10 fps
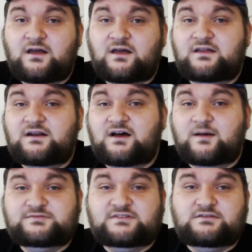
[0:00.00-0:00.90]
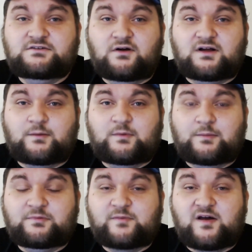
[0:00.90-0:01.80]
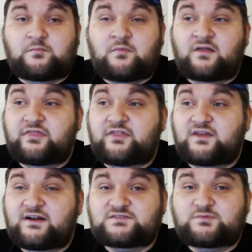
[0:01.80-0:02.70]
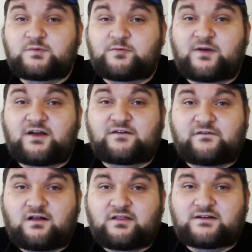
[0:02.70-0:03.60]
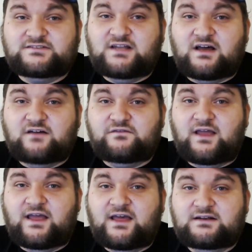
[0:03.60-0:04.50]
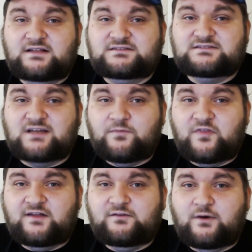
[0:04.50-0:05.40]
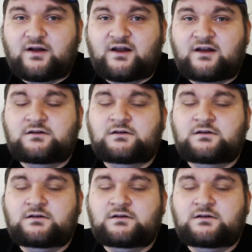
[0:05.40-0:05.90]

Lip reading: in upstate New York coming up in about a month here as we prepare for all our stuff. And it's something where